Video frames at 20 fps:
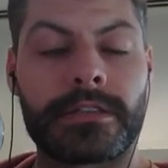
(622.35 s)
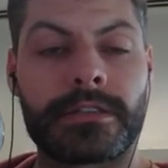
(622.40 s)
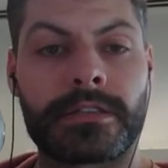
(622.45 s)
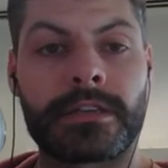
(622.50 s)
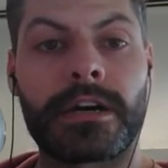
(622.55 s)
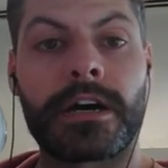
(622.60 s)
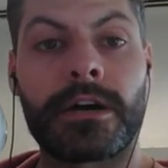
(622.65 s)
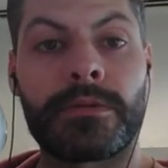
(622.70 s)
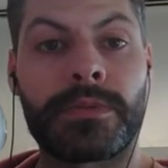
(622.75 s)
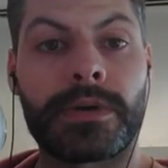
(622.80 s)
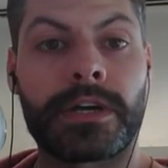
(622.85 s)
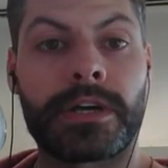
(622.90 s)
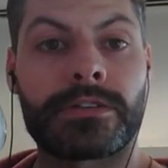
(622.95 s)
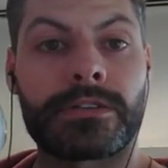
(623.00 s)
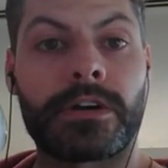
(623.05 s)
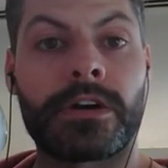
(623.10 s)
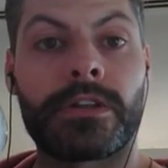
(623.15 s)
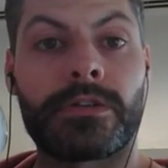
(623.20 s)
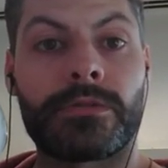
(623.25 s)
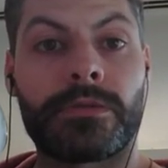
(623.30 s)
compounds
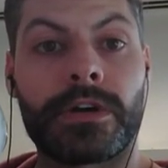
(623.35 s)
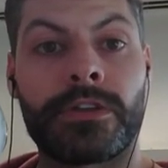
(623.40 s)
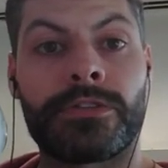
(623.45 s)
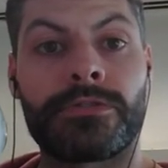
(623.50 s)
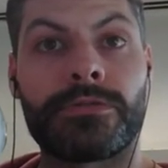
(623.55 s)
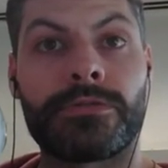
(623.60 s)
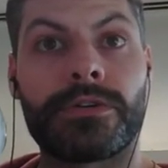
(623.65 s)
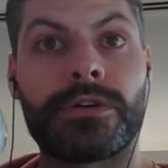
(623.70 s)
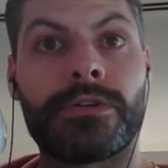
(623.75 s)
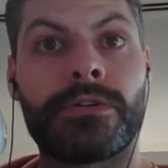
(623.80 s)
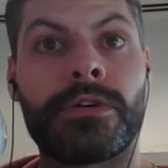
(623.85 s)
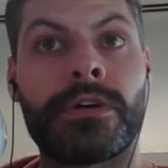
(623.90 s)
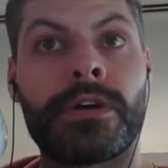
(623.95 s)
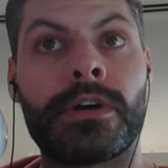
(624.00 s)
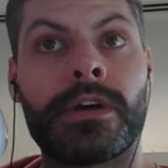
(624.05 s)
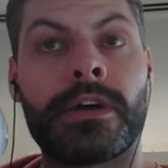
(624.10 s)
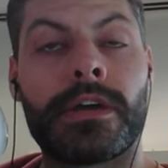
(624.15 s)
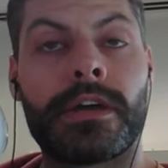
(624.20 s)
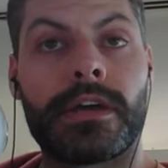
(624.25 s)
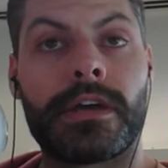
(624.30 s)
all the way through
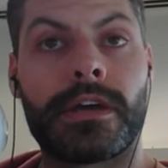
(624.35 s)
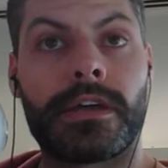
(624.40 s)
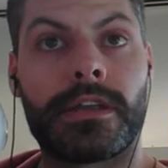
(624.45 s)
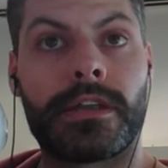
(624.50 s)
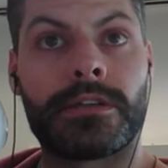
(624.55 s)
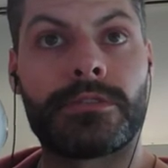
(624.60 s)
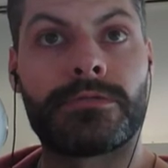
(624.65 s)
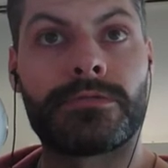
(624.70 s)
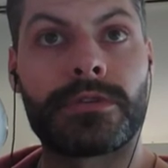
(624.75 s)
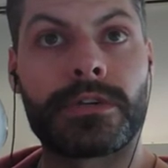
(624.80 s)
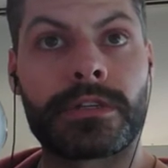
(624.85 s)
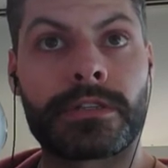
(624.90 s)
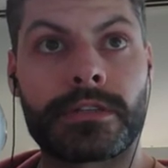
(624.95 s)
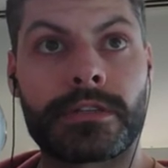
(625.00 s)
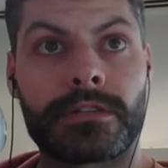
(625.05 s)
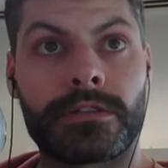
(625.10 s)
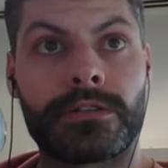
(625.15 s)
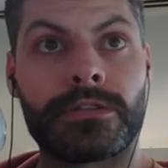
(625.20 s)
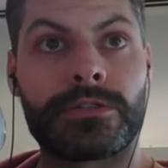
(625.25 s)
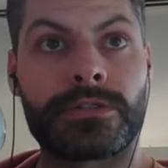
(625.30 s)
and risk
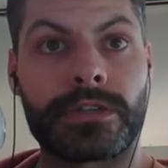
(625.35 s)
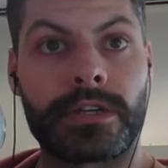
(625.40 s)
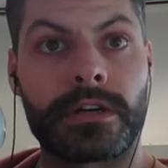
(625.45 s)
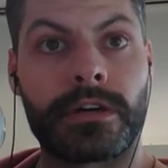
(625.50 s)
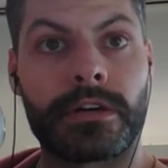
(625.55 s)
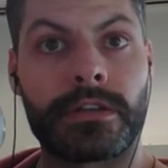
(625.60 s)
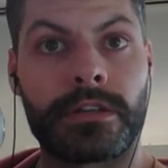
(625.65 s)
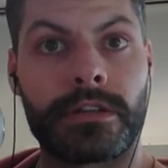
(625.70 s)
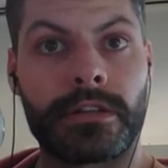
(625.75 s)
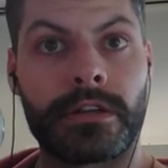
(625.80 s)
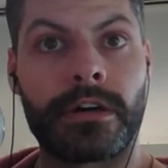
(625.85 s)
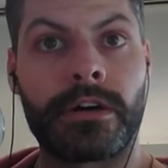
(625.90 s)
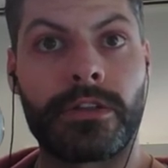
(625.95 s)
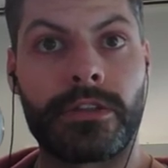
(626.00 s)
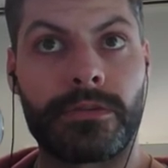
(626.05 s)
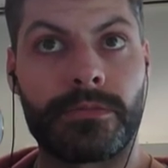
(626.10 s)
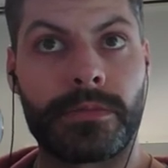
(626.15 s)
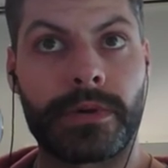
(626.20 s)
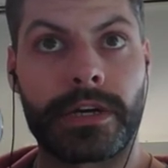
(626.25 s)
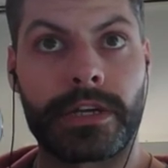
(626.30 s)
losing all
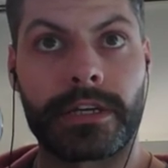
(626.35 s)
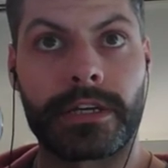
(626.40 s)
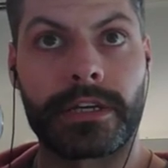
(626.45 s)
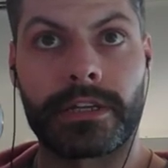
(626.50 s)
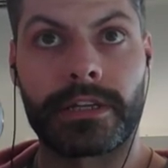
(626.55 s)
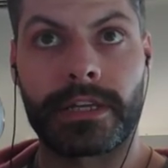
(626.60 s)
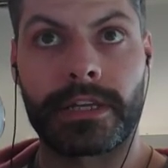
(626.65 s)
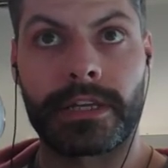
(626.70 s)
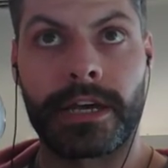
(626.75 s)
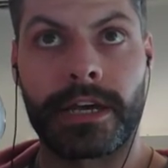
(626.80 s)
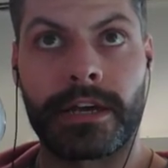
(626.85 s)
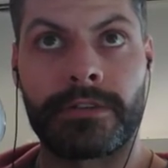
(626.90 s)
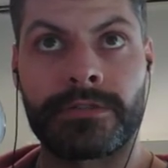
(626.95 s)
their money that they have.